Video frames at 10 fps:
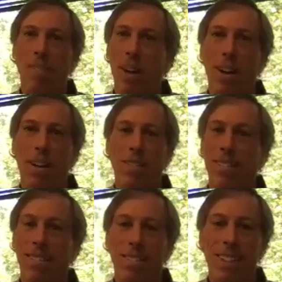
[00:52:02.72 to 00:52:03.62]

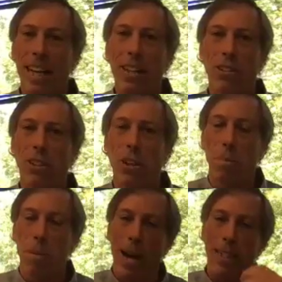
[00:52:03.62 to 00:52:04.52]
Well, thank you
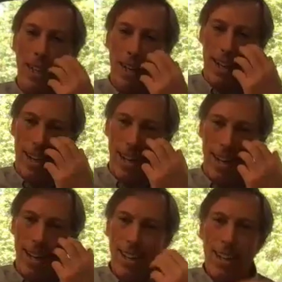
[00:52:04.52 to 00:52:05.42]
so much, and
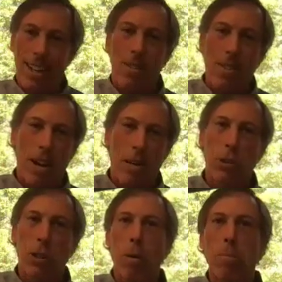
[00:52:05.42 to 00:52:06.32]
I'm
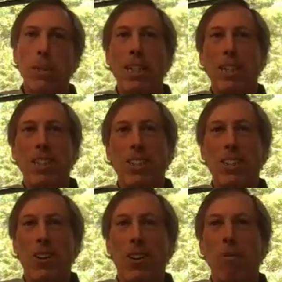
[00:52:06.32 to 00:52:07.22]
sure I'll be seeing you
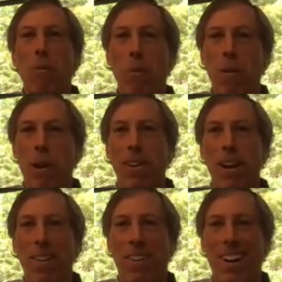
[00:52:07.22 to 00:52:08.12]
soon, one way or
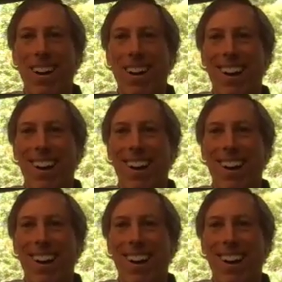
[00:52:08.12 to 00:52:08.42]
the other.